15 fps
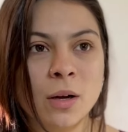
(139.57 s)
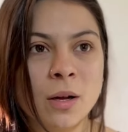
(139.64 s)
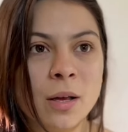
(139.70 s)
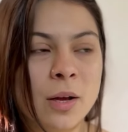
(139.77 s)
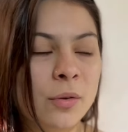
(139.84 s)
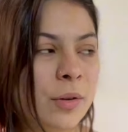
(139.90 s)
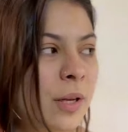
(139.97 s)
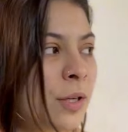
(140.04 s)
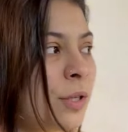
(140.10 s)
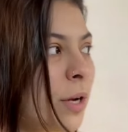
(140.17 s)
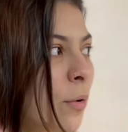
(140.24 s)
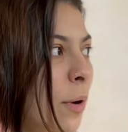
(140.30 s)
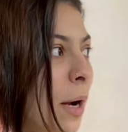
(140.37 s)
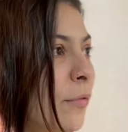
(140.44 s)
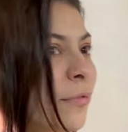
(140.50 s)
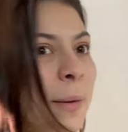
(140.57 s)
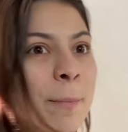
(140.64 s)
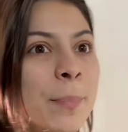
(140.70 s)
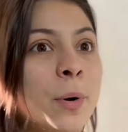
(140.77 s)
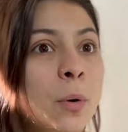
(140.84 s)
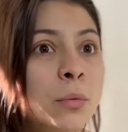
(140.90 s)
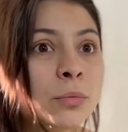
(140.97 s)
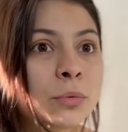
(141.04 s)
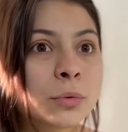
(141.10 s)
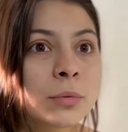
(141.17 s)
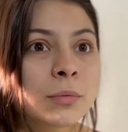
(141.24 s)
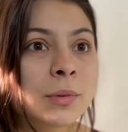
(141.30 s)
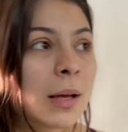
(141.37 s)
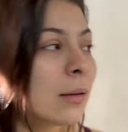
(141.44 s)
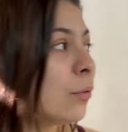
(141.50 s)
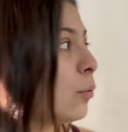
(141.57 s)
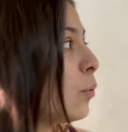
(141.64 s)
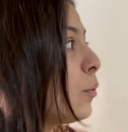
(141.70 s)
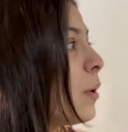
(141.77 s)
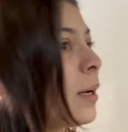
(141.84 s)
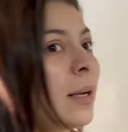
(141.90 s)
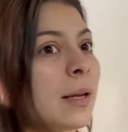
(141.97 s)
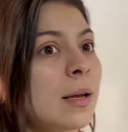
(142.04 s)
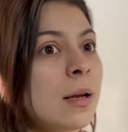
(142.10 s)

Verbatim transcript: I left the coffee ready. It's all there.